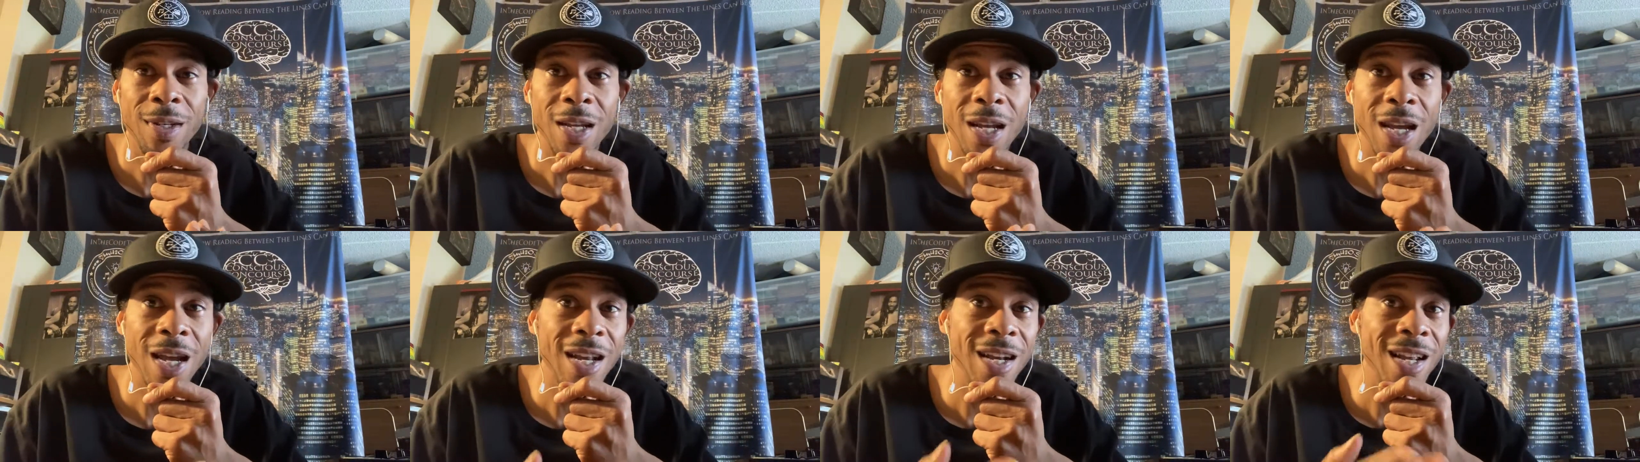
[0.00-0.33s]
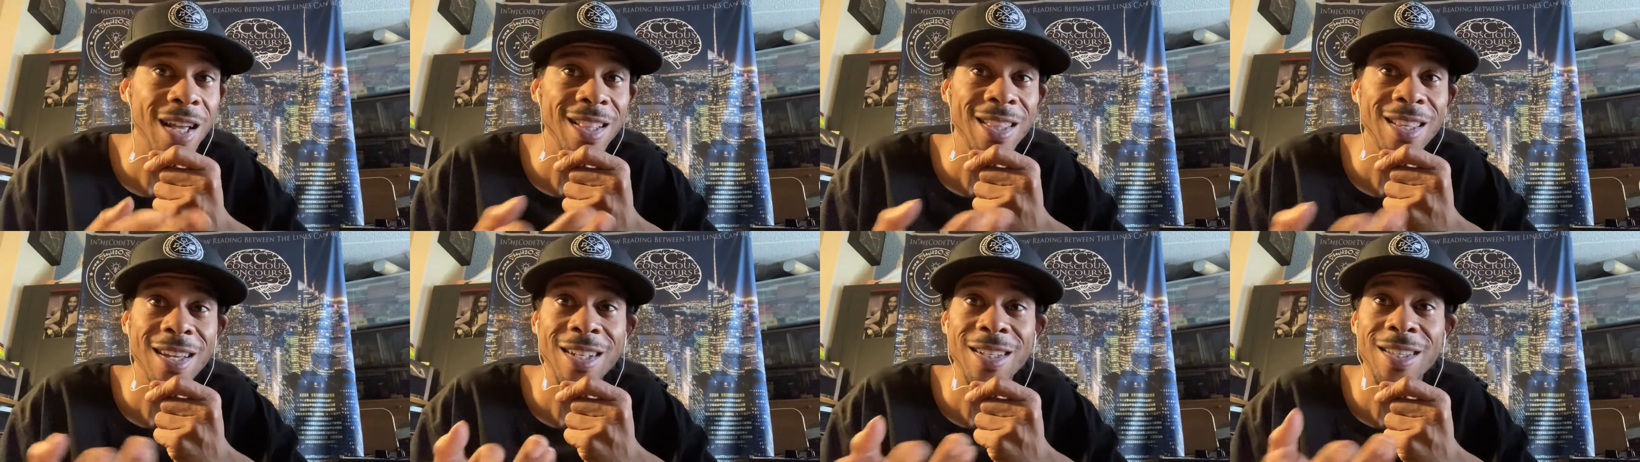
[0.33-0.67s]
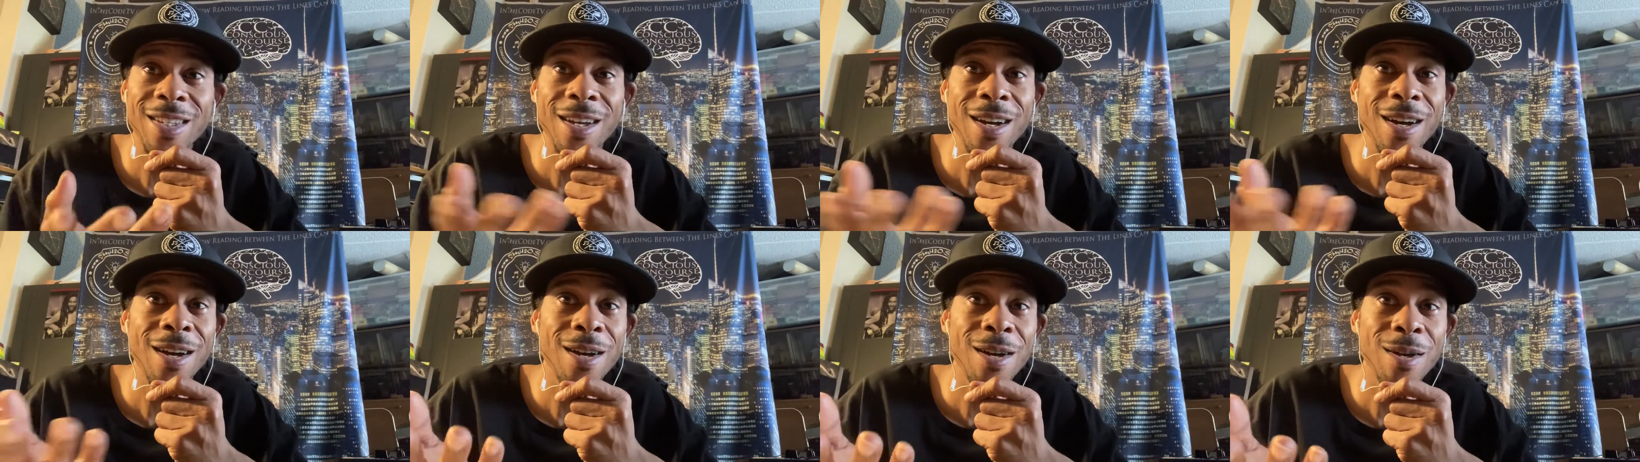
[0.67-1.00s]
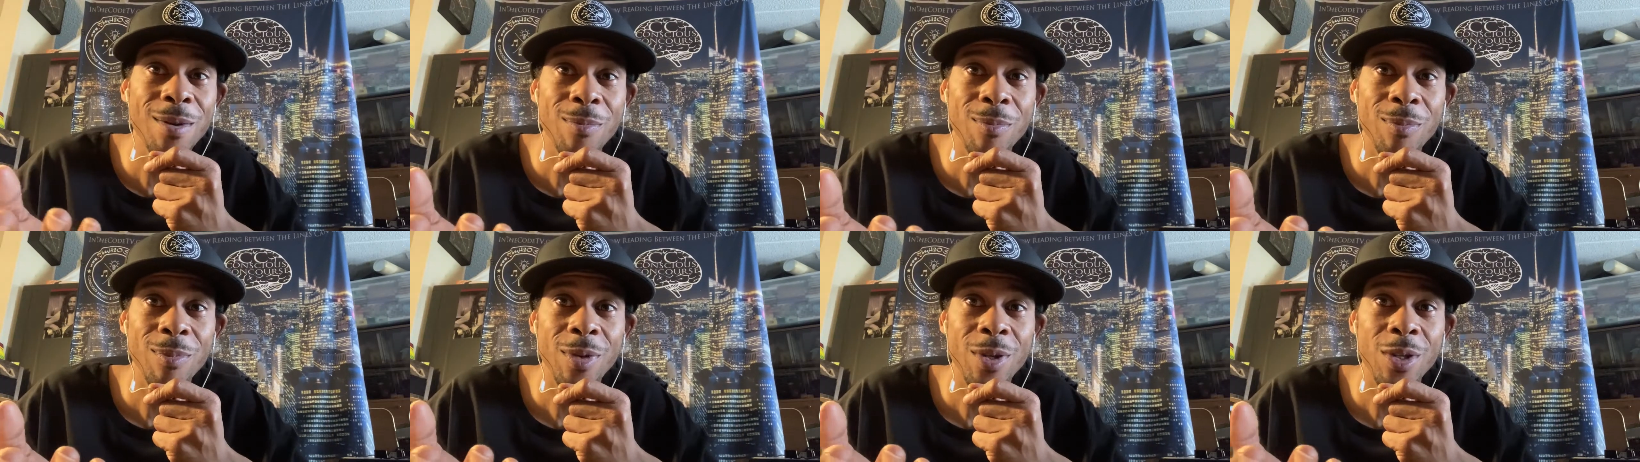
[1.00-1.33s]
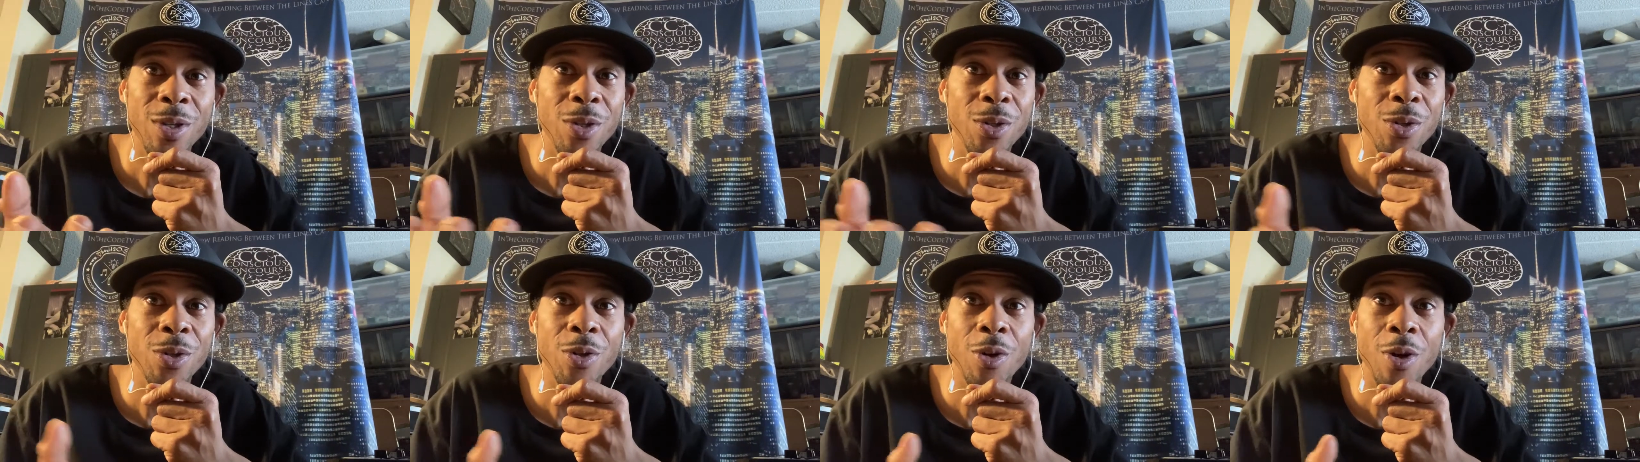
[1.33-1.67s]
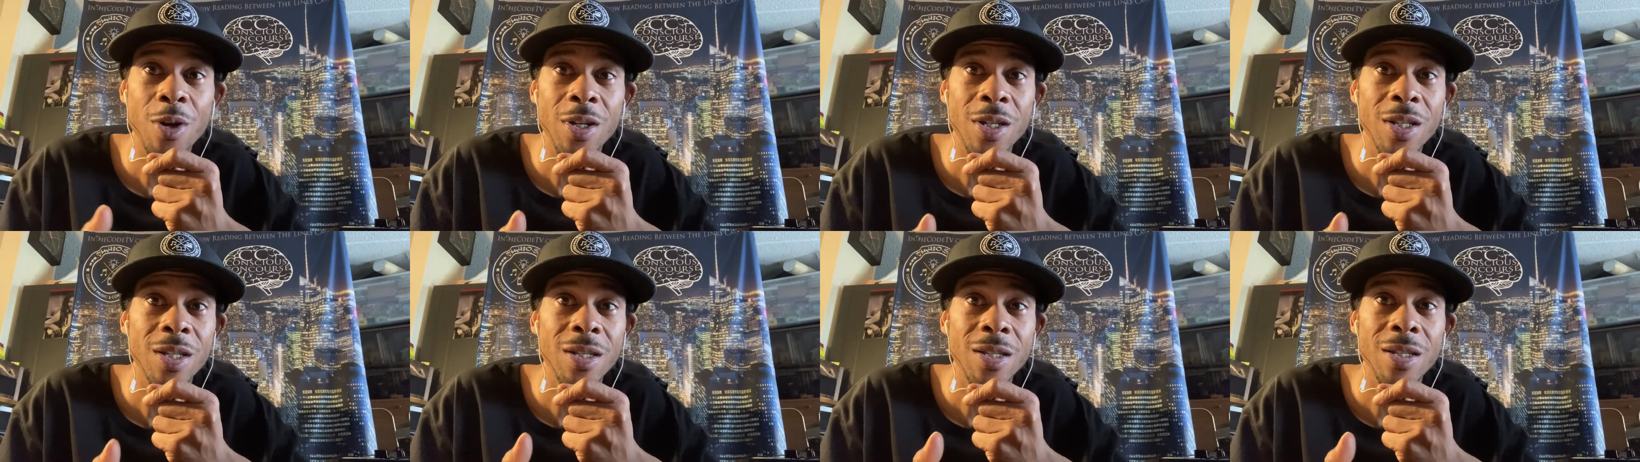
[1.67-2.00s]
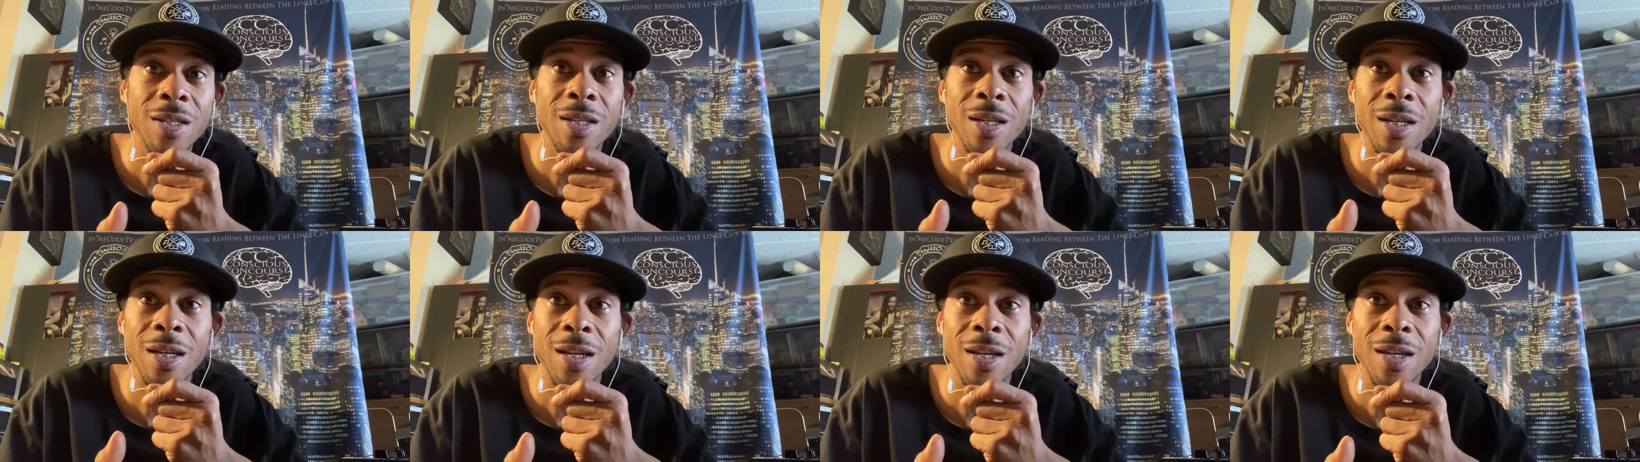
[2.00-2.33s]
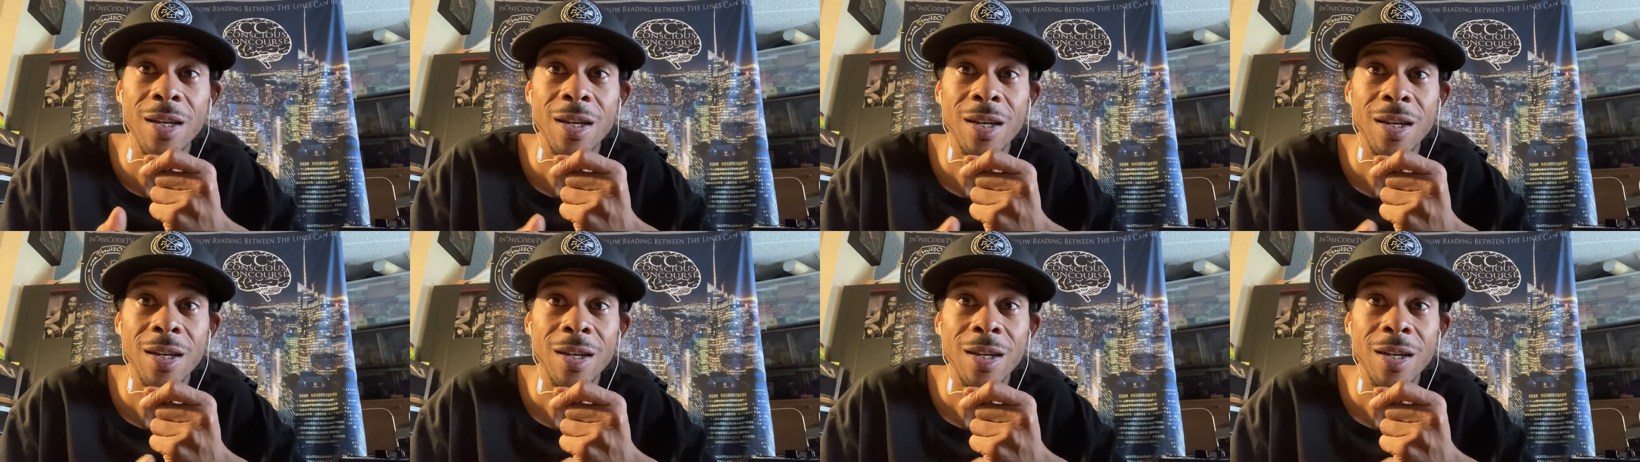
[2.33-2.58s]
and at that time, you started to see